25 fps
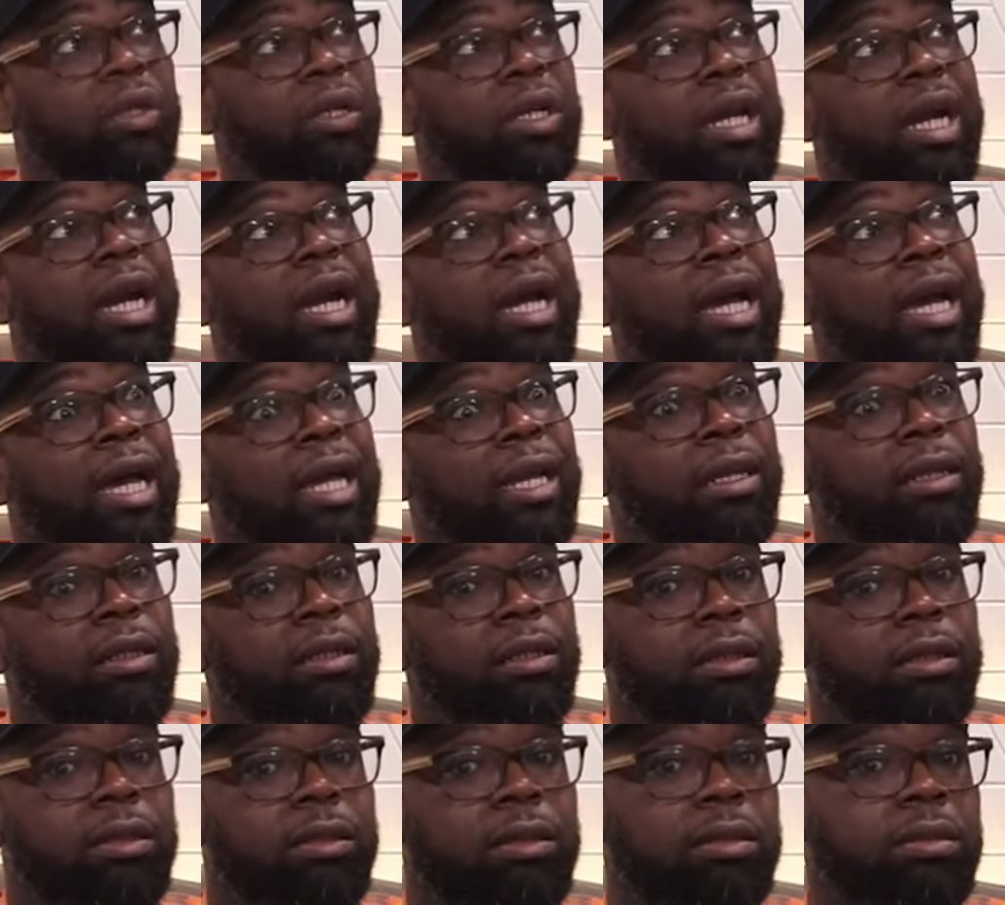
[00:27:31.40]
God,
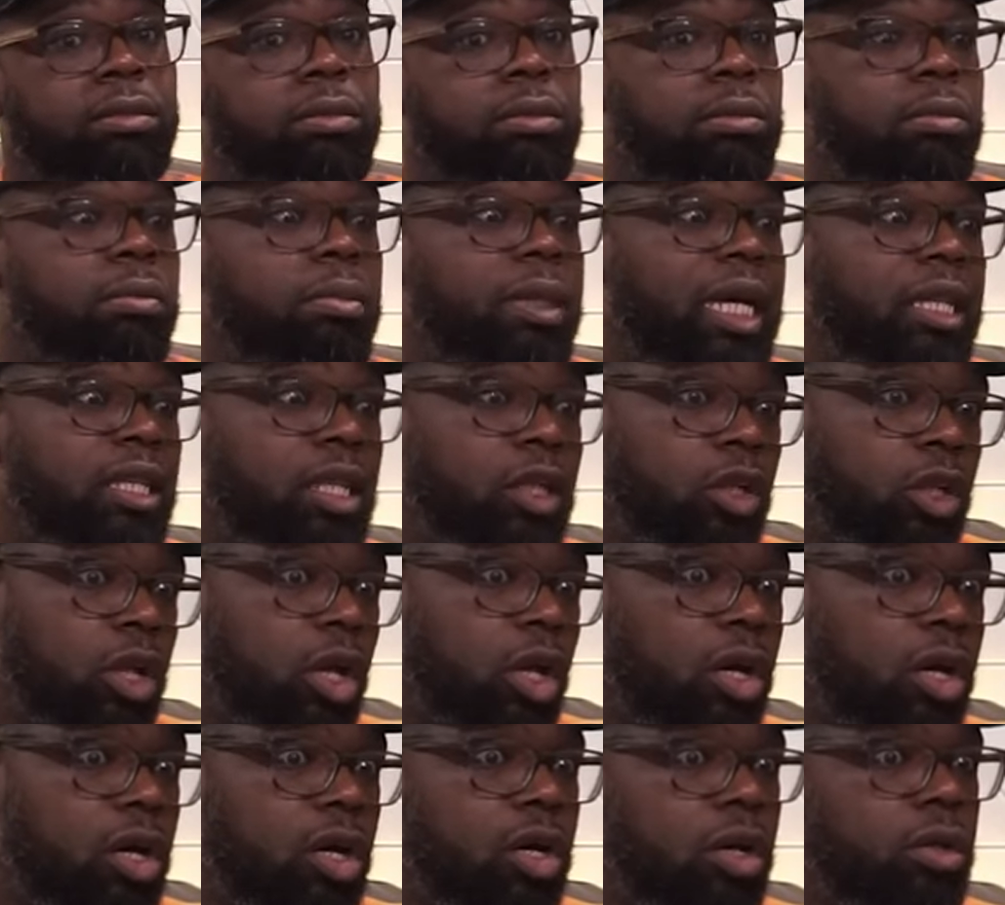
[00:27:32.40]
by the
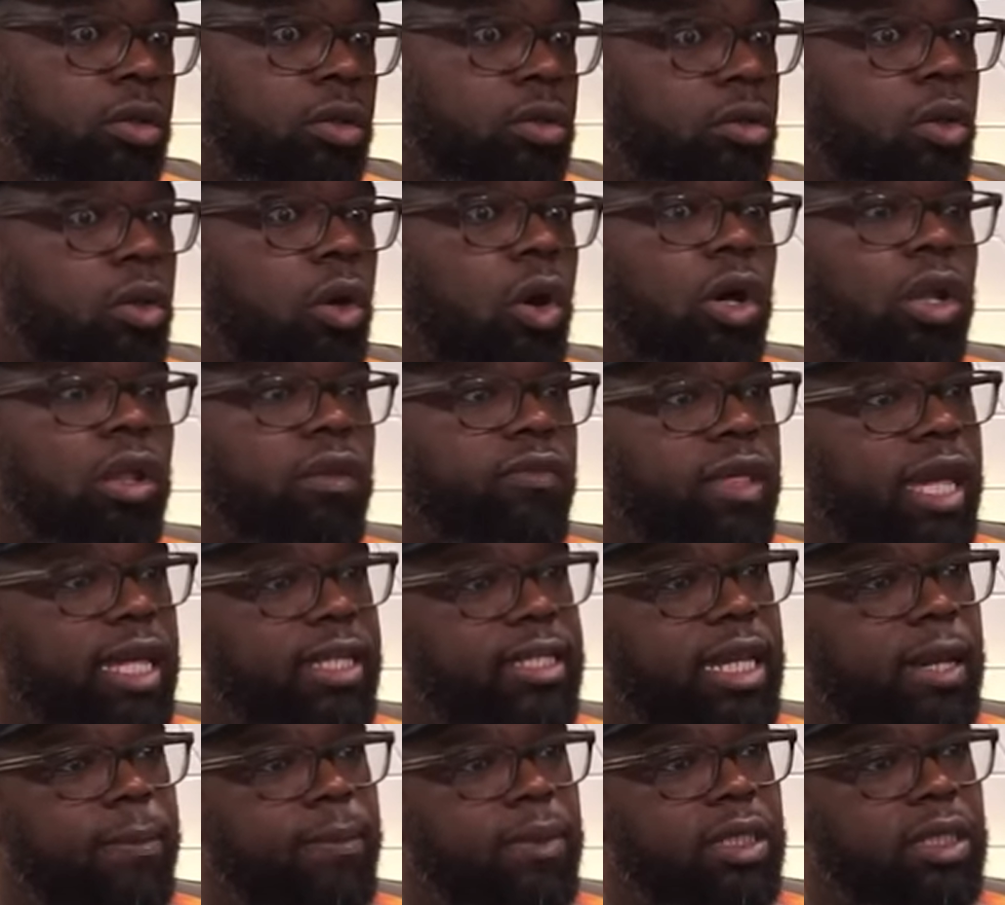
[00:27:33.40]
law, all of that
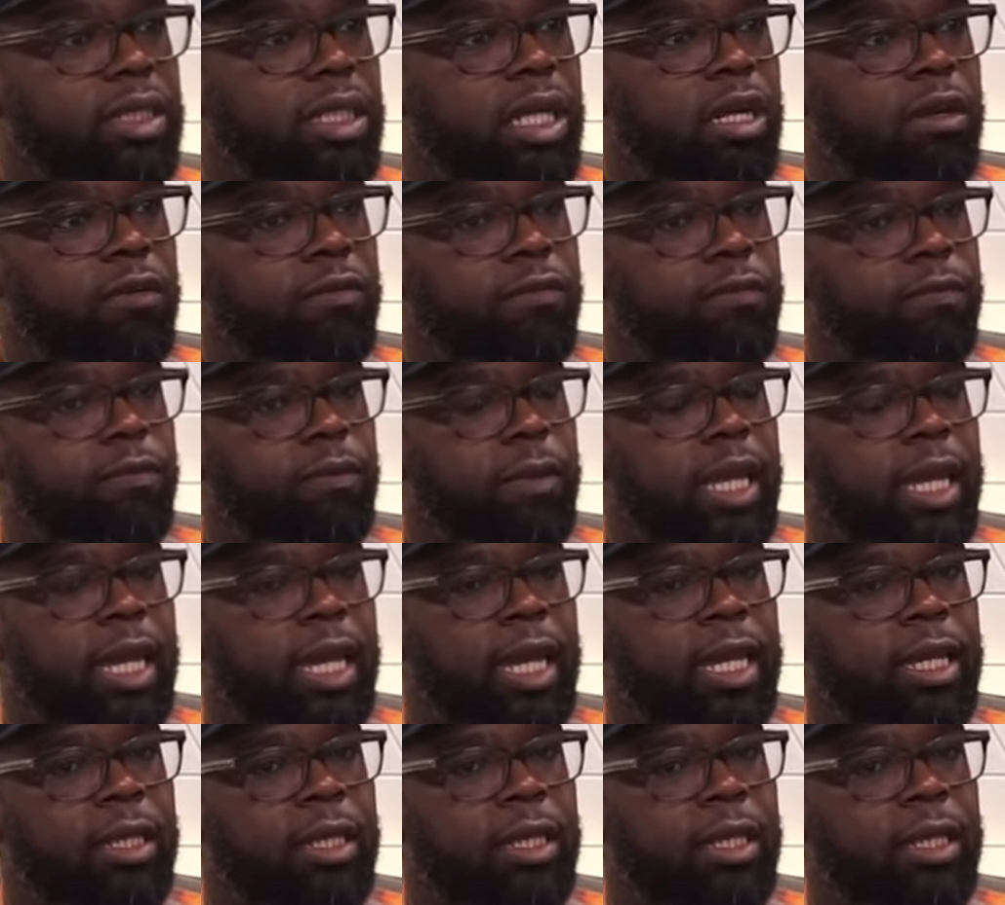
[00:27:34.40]
type of stuff. Mm-hmm.